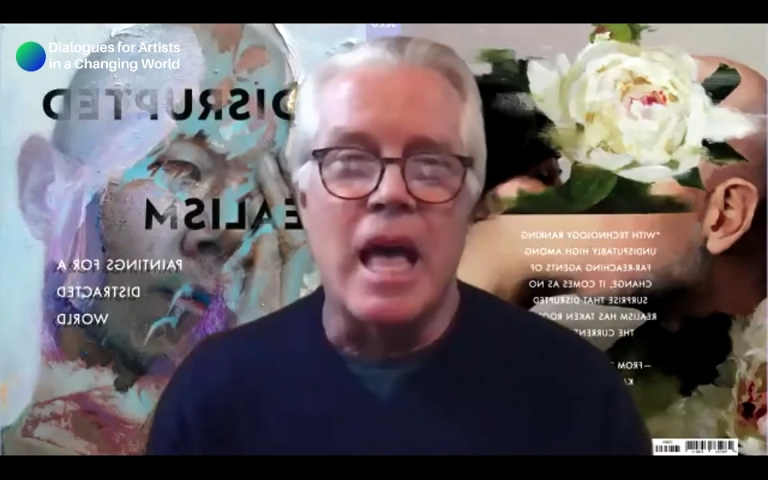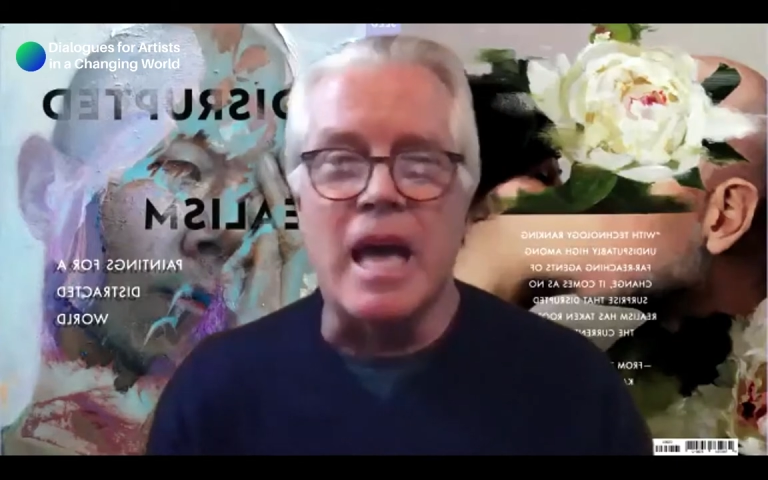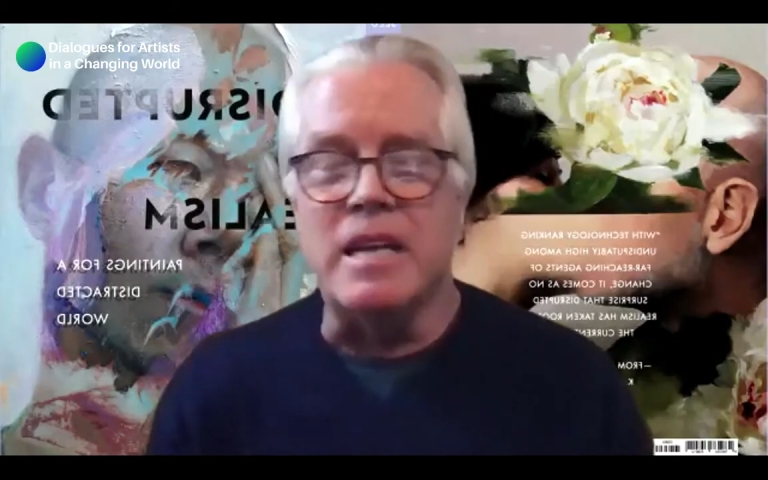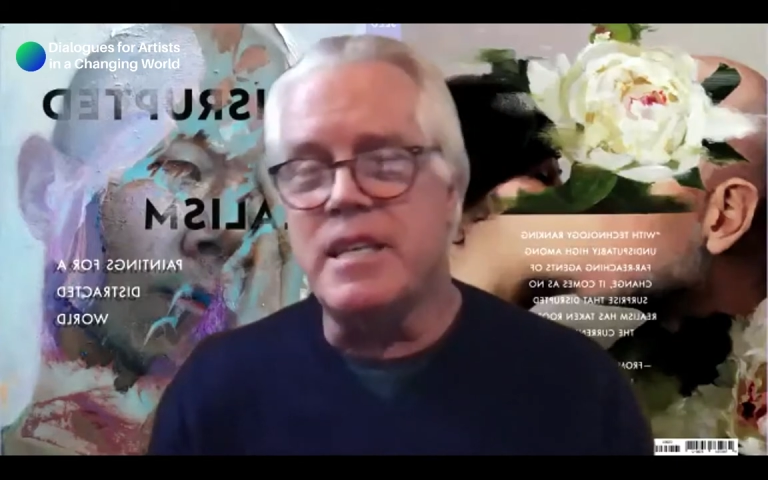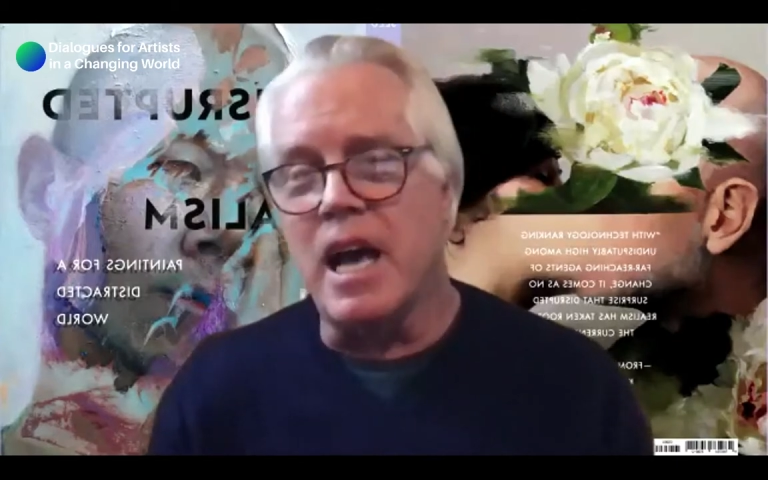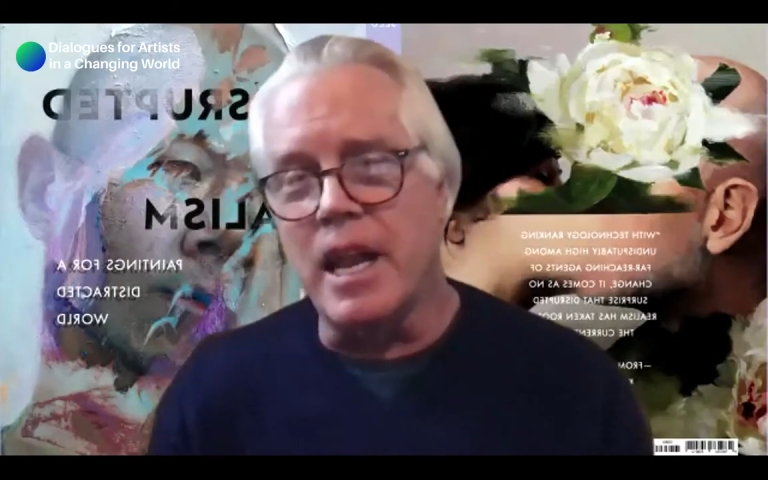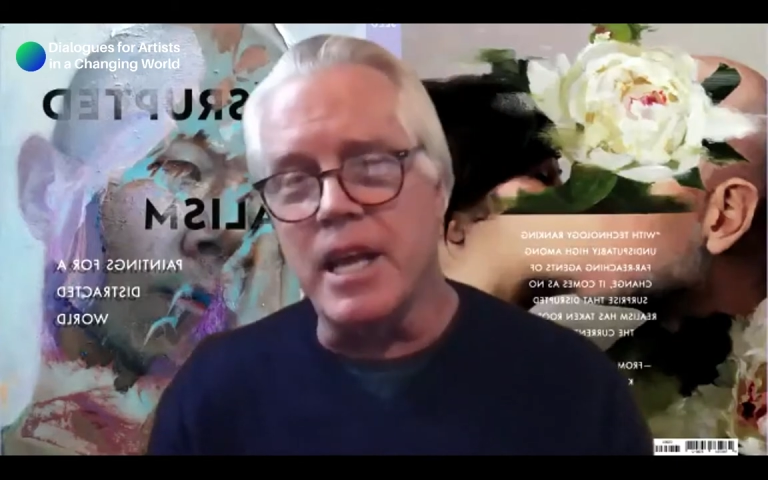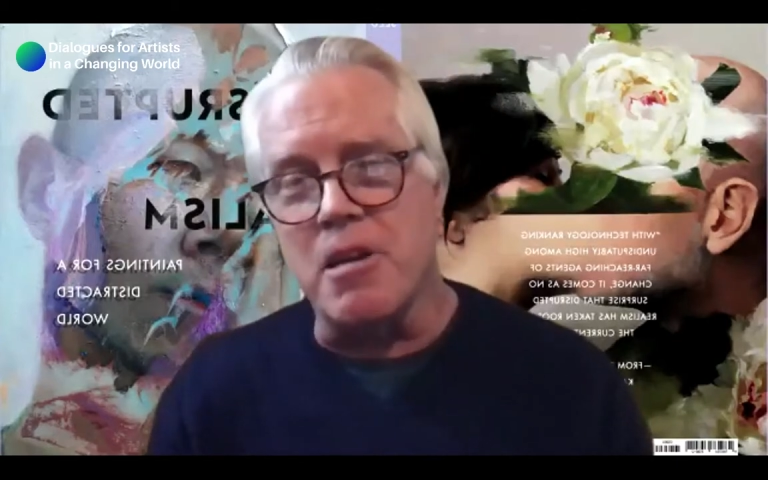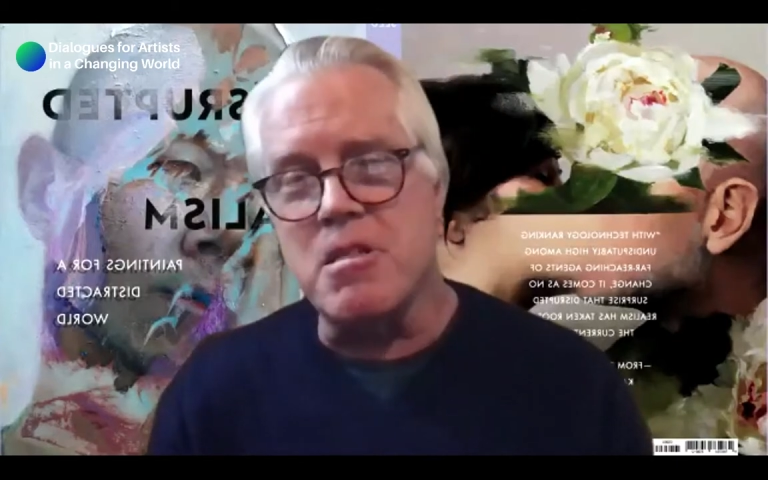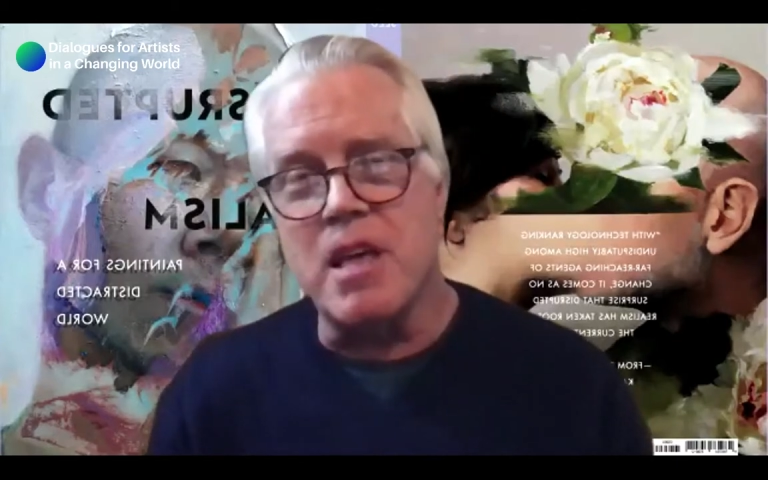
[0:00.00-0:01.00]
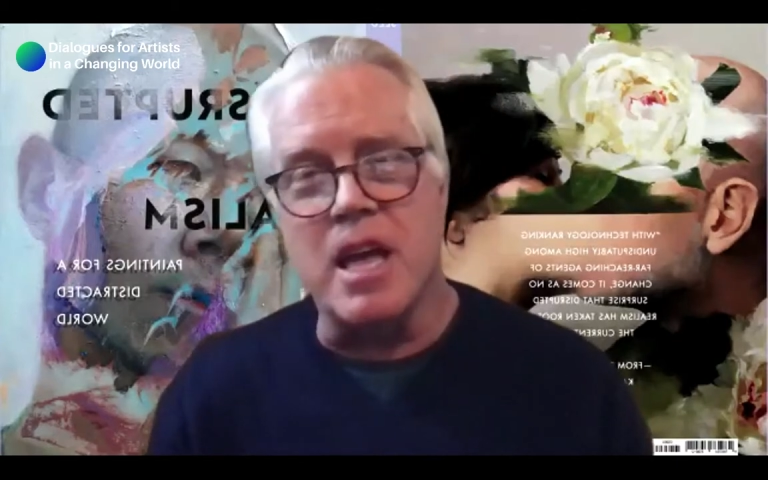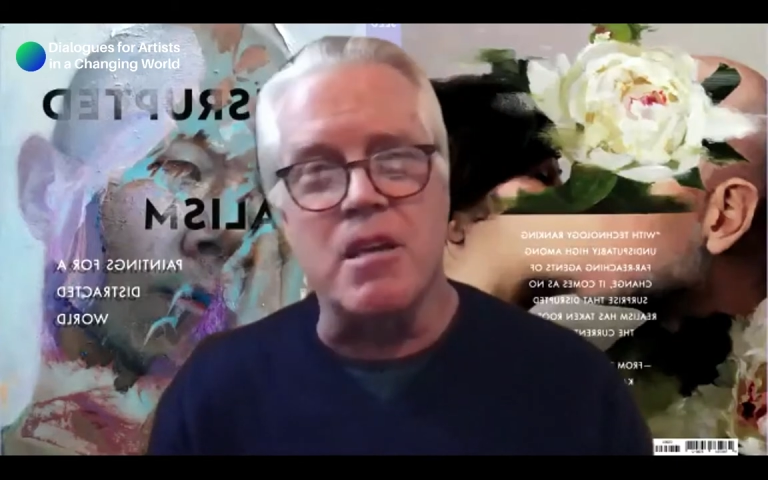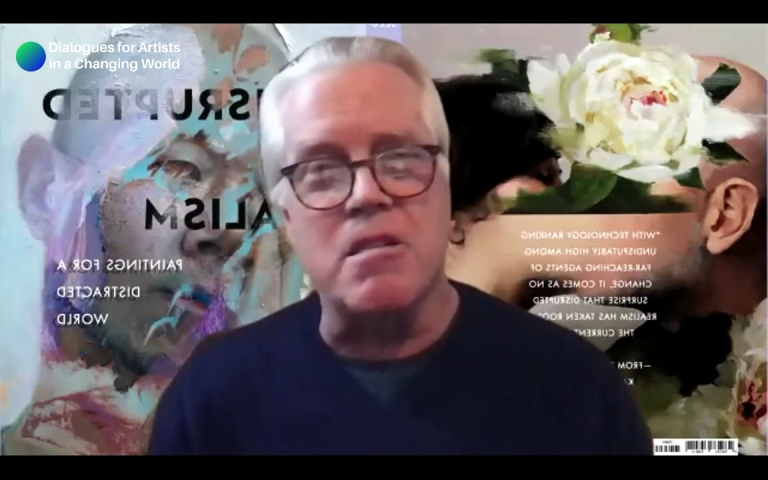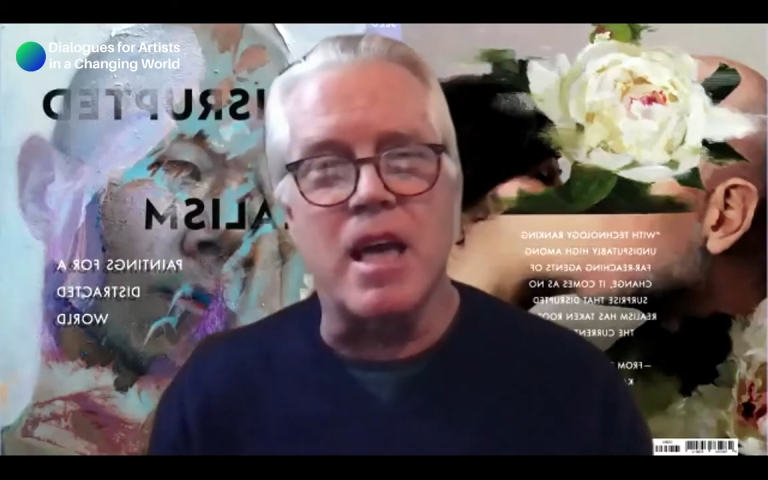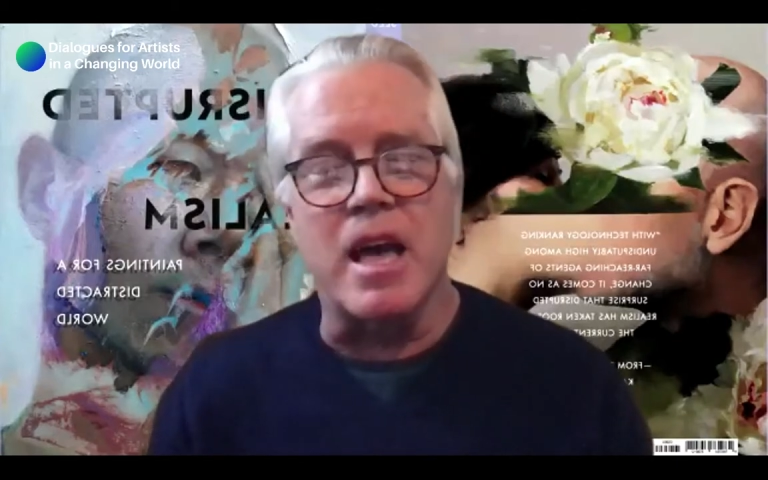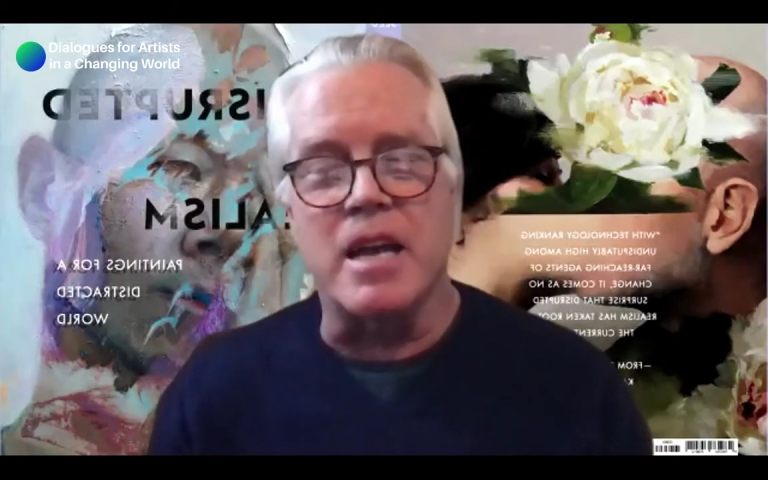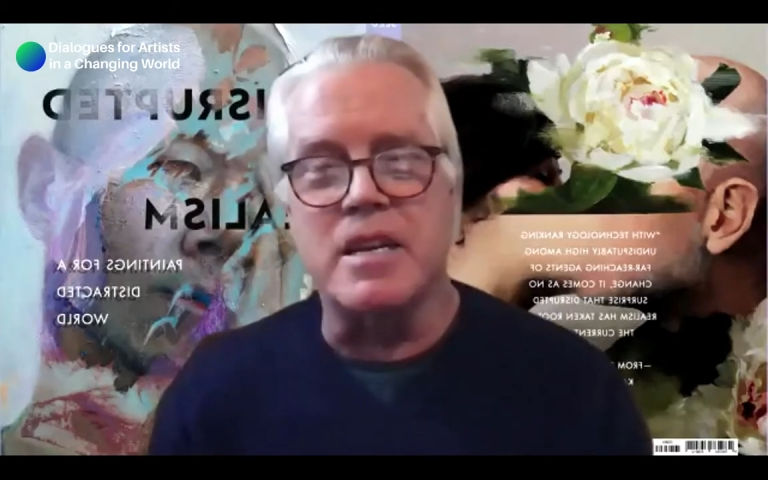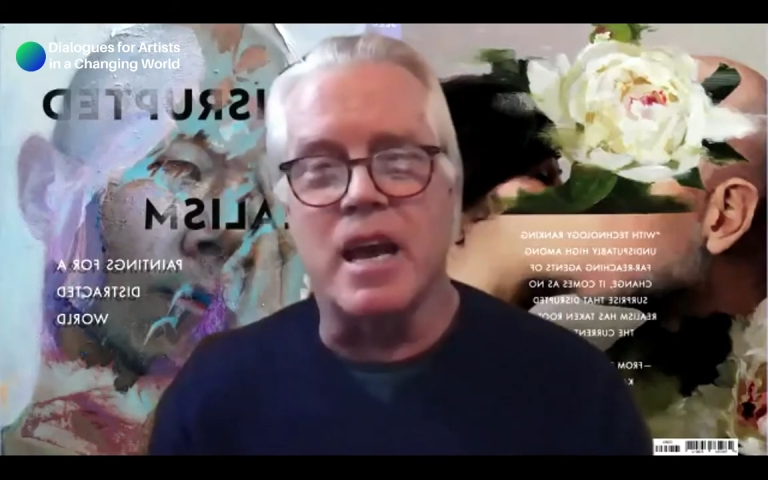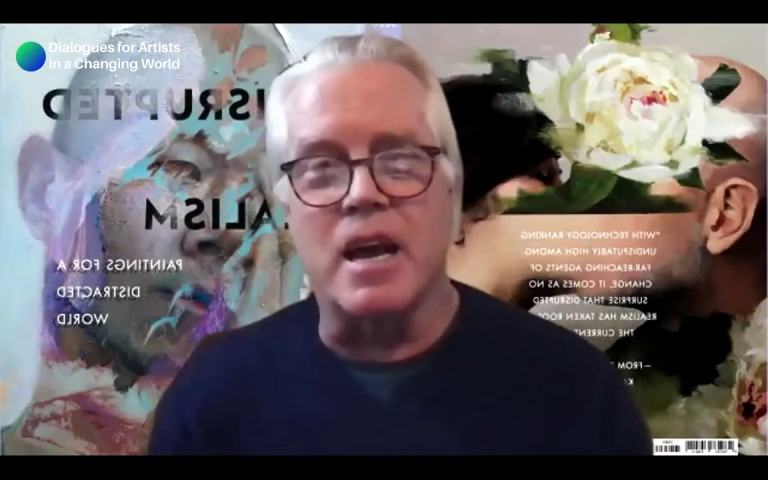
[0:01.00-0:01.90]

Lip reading: and telling us things that